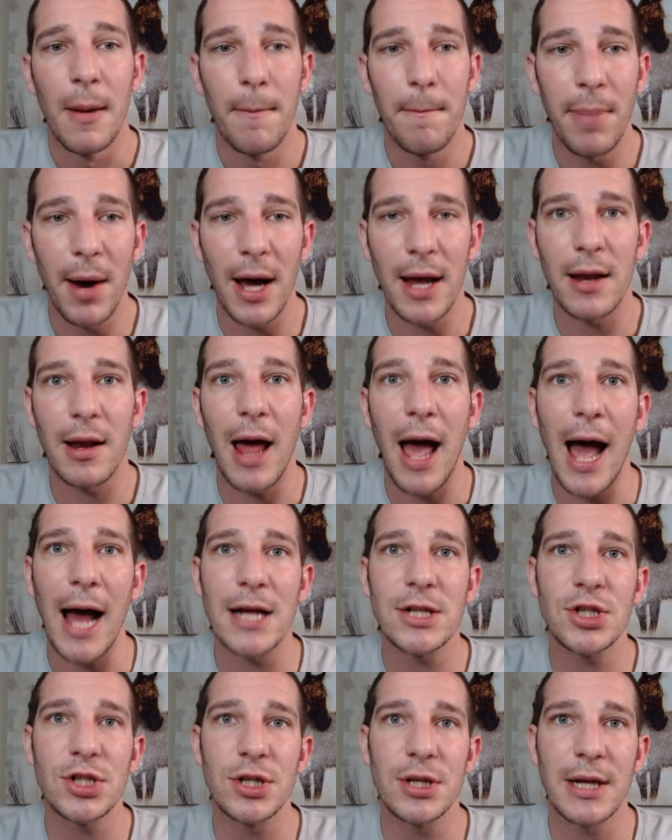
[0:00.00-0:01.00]
But
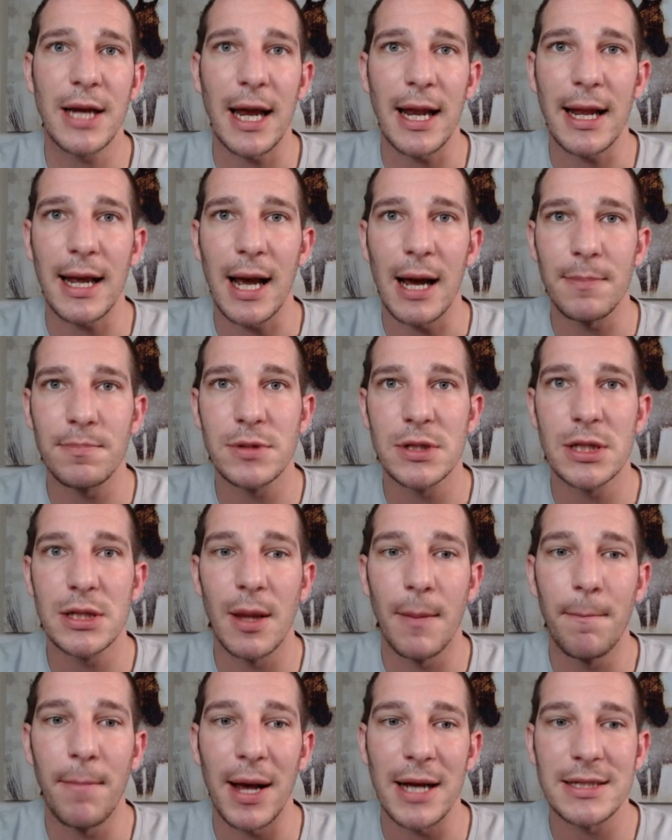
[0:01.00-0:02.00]
as you're getting up to the
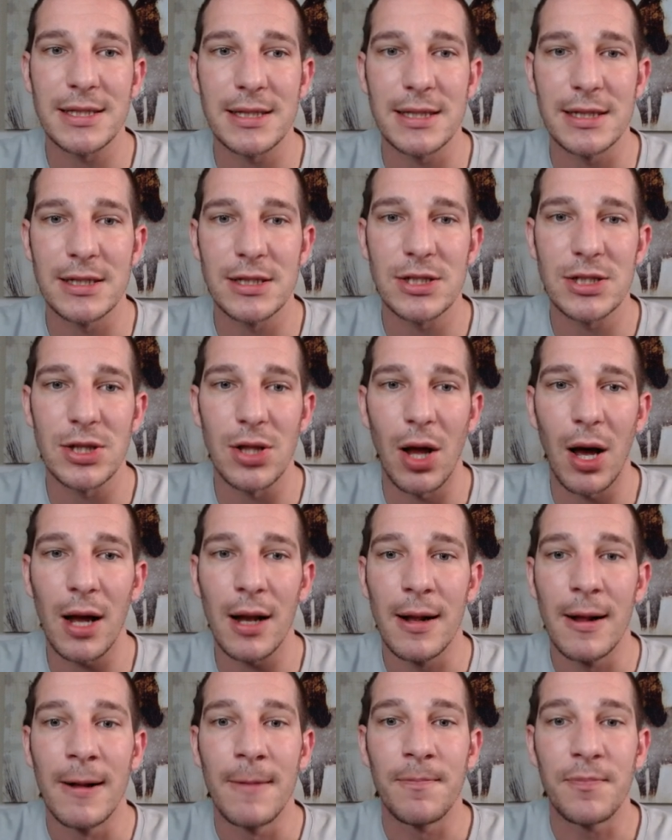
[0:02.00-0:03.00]
best in slot,
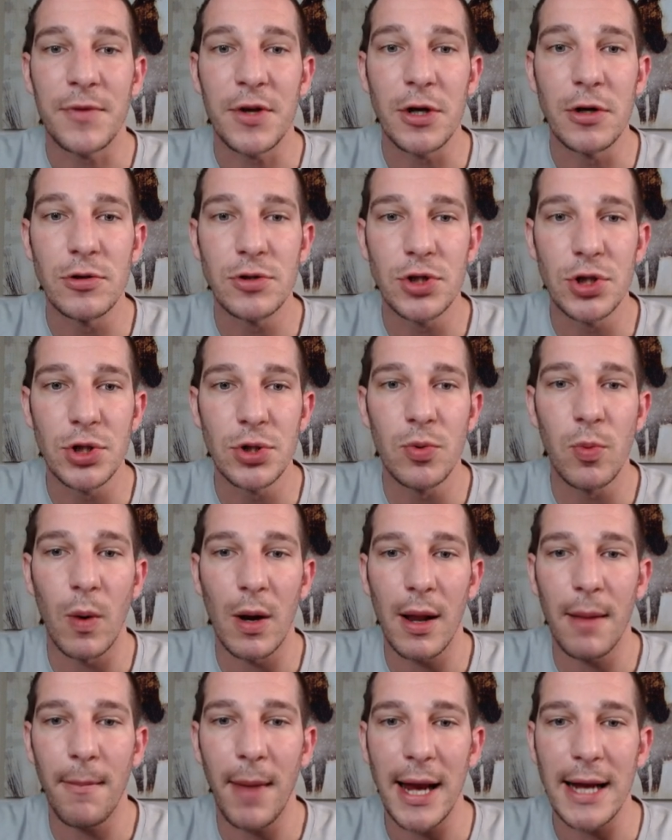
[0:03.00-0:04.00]
you do want
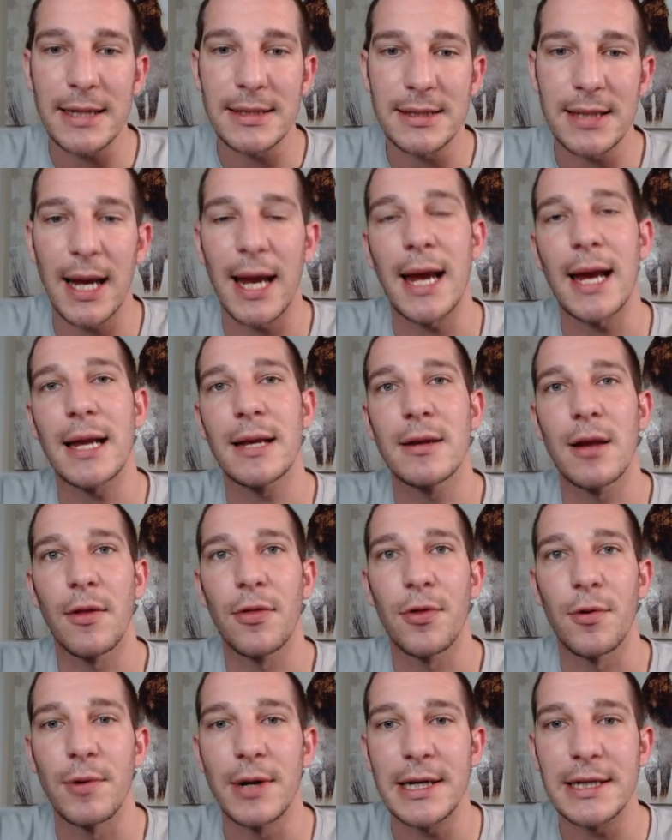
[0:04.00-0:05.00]
to maintain the
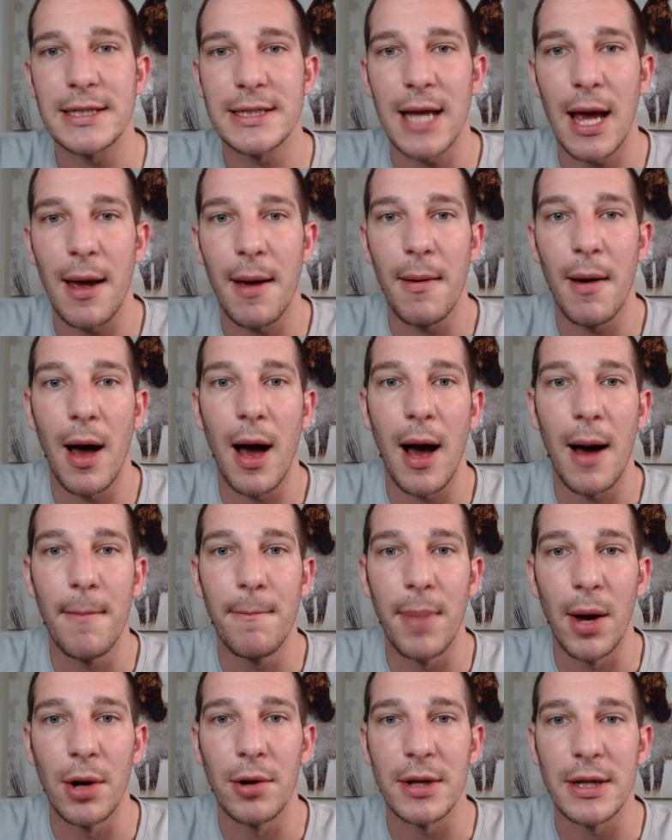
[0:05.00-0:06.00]
3-set
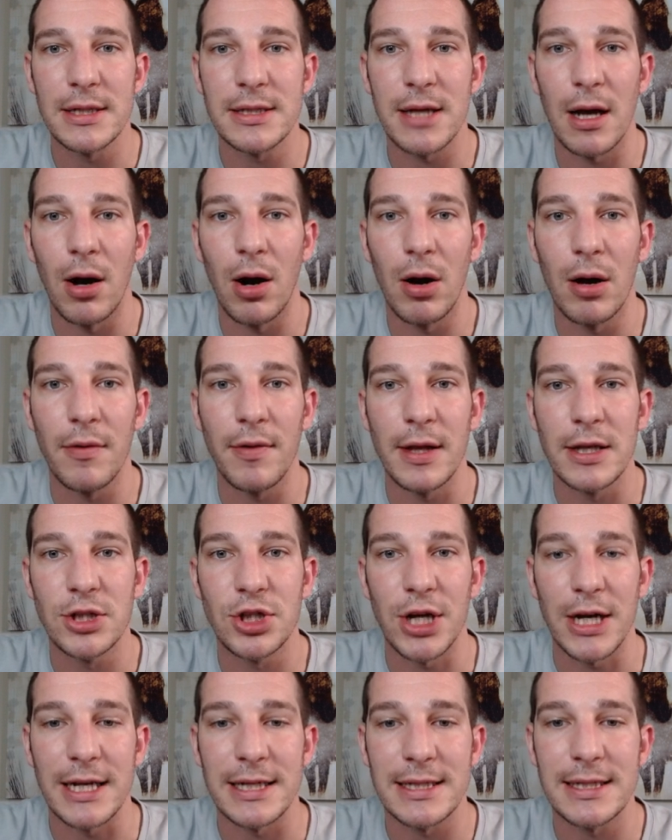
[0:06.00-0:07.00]
bonus on the
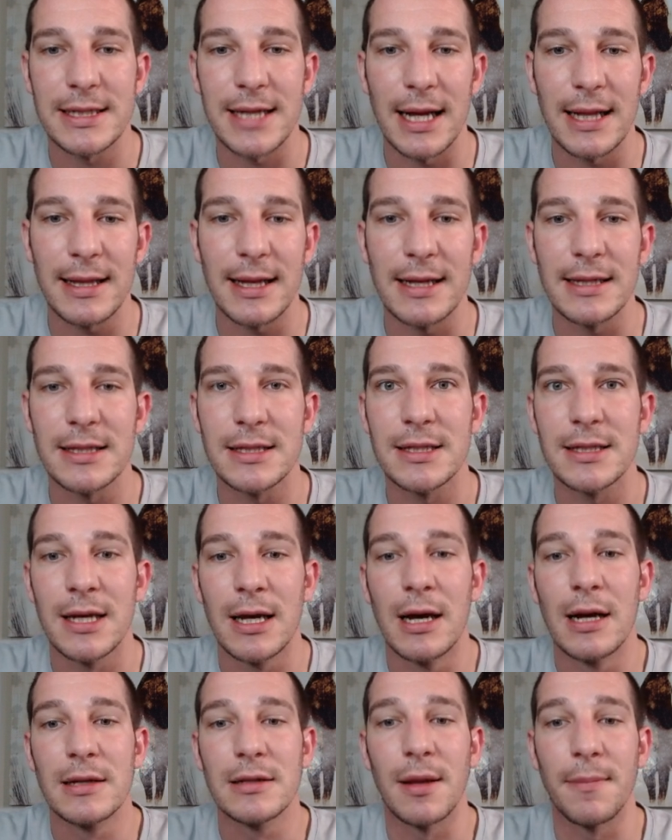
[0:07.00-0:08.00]
transcendence
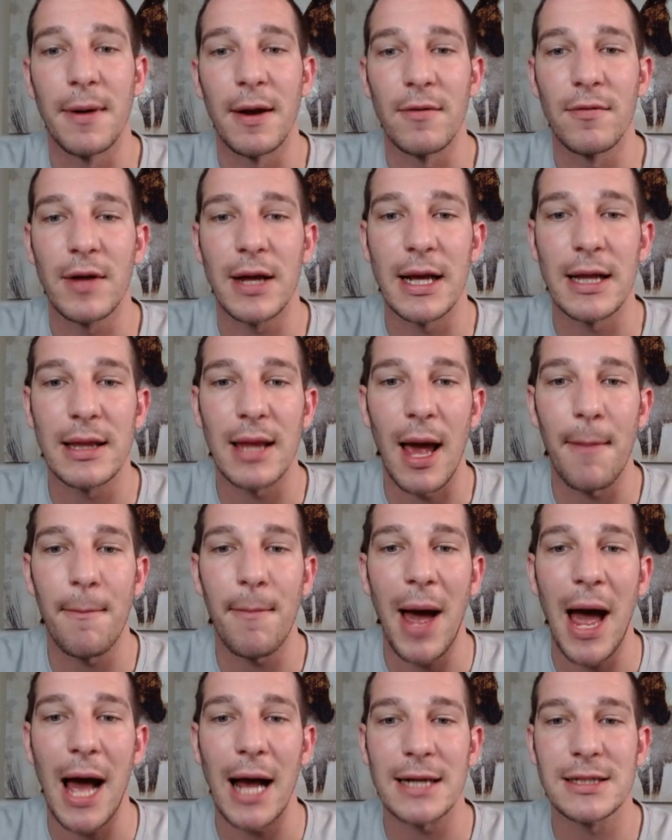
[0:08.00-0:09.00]
to be able to get that
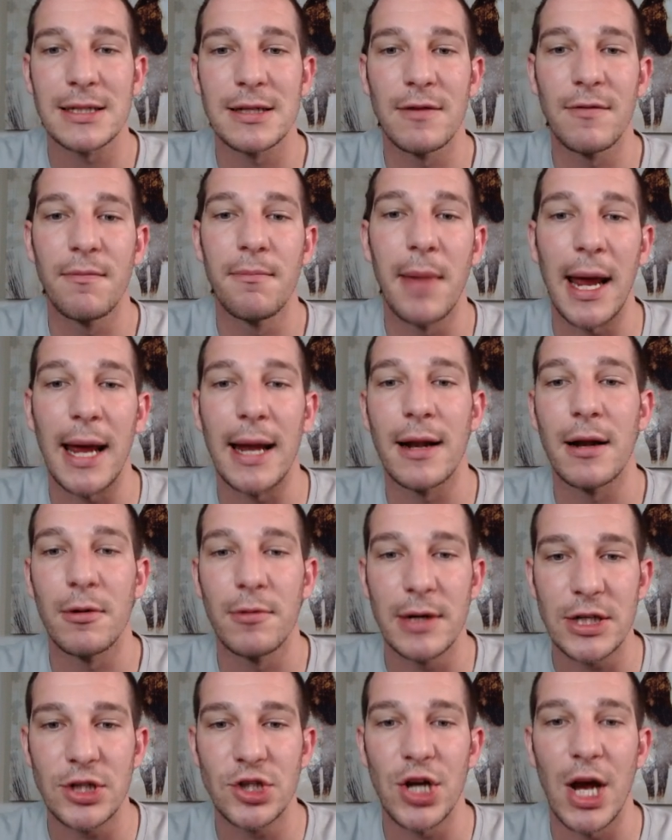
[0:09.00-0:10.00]
passive mana
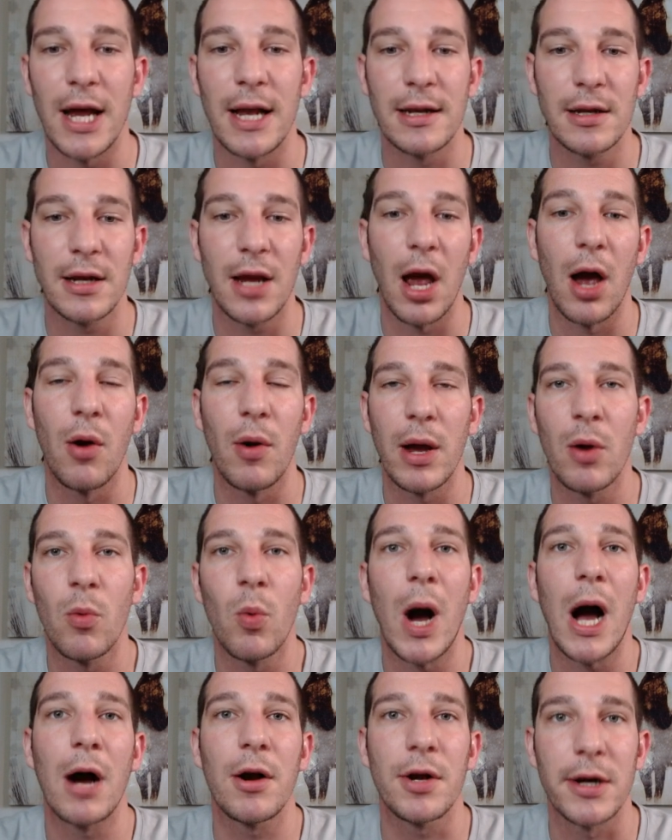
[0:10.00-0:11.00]
regen going
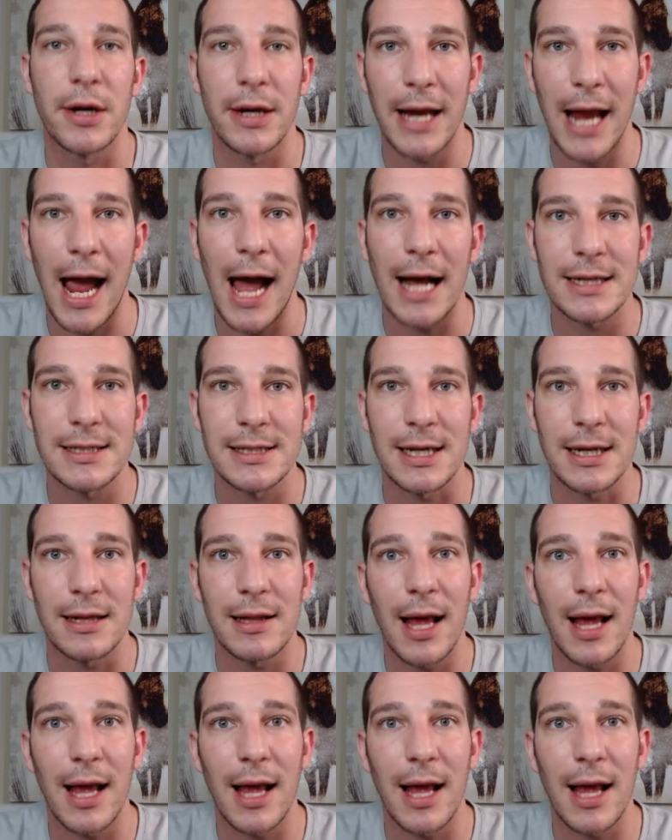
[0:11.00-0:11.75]
while you're casting.